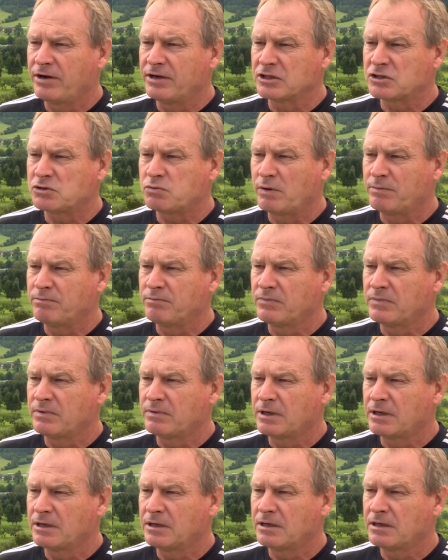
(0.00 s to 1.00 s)
and a swim
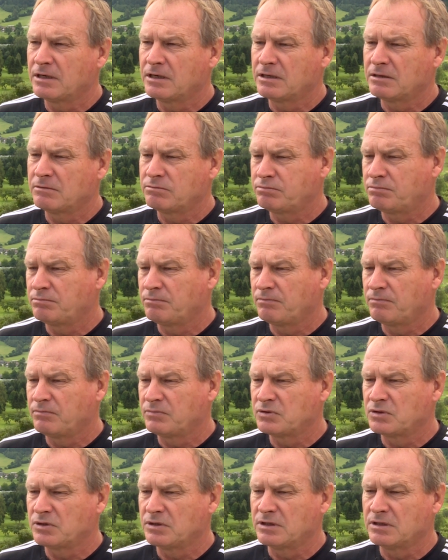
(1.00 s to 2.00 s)

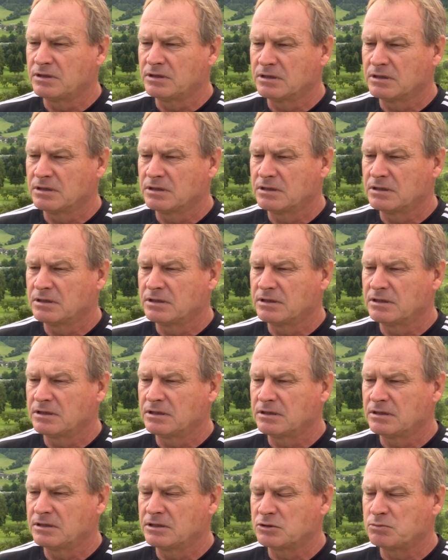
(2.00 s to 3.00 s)

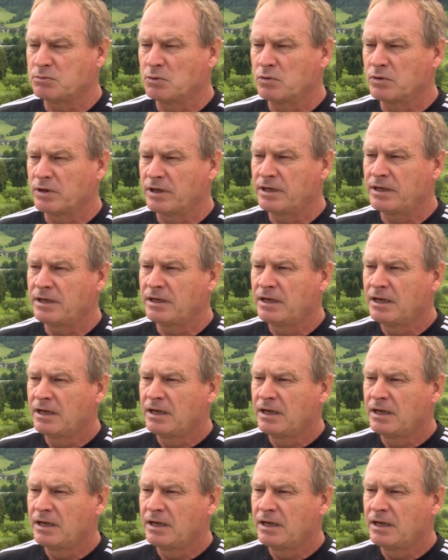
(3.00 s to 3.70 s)
this morning.